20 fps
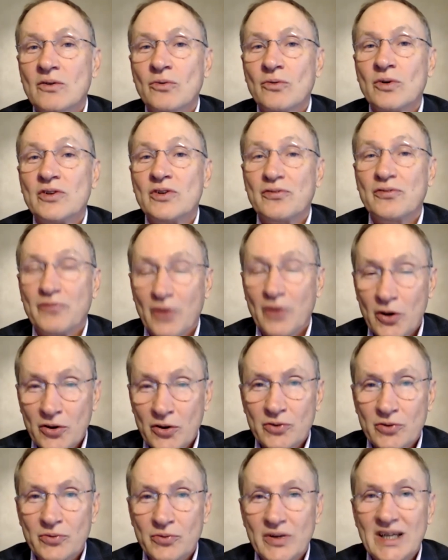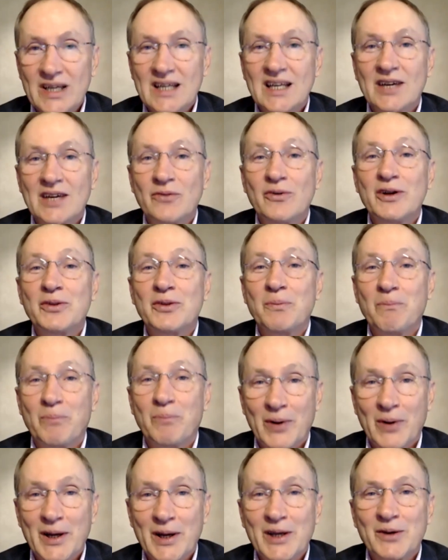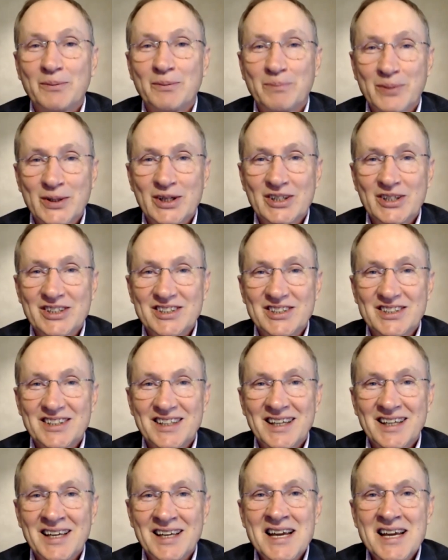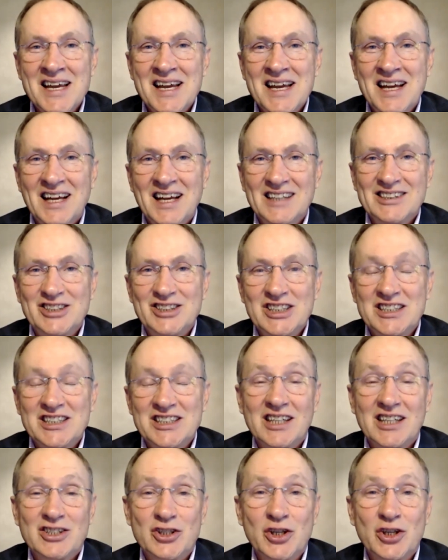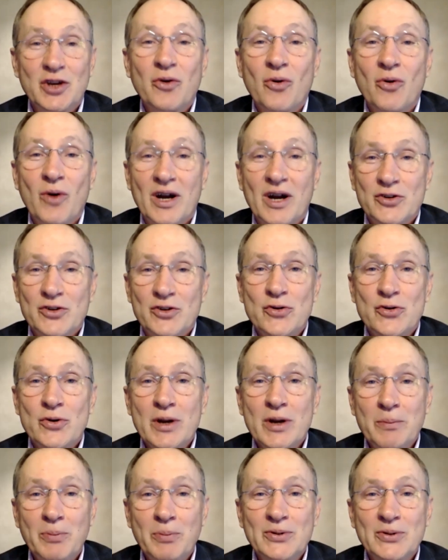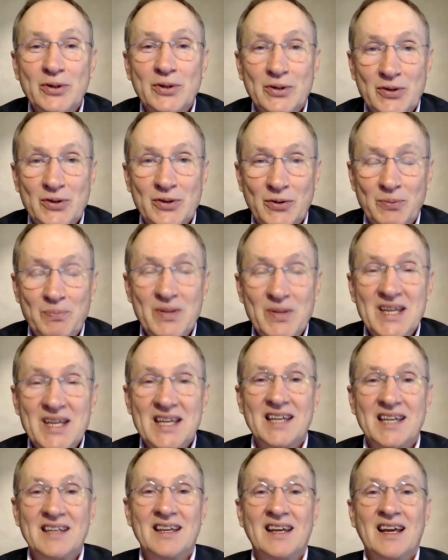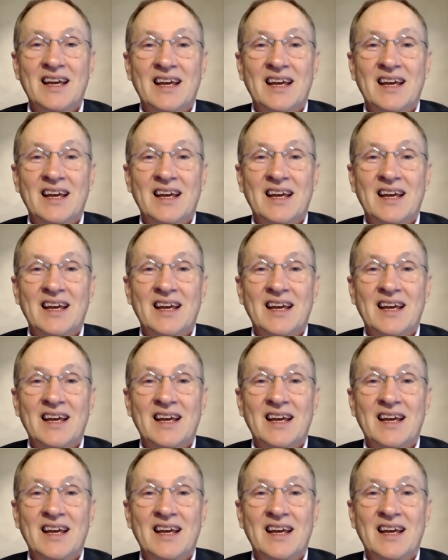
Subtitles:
was photo reading with Braille books. And she said she quadrupled her speed,